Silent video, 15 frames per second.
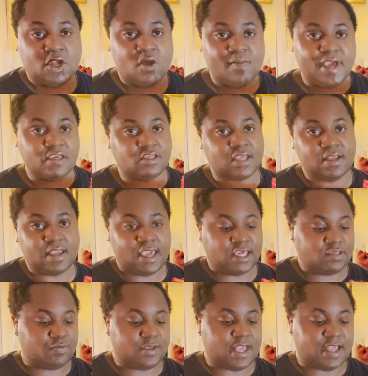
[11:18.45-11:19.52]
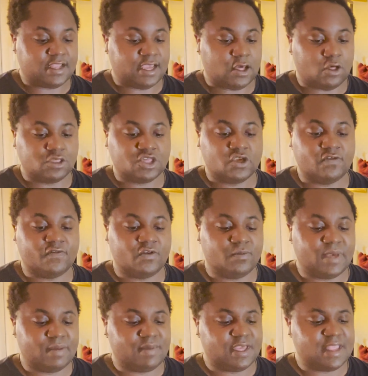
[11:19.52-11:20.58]
on my Saint Expediti altar for
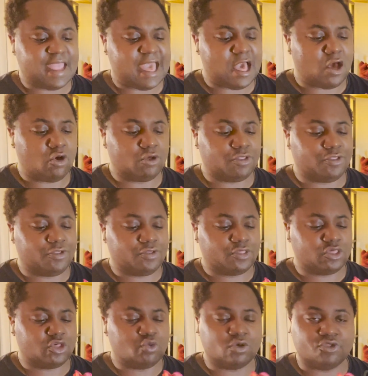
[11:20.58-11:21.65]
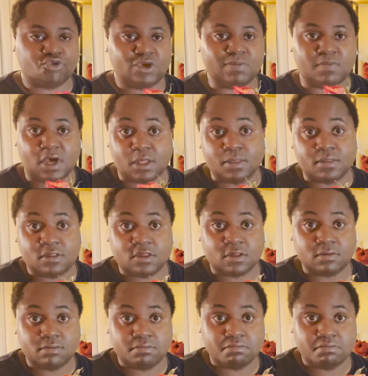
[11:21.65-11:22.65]
maybe now 2 or 3 months.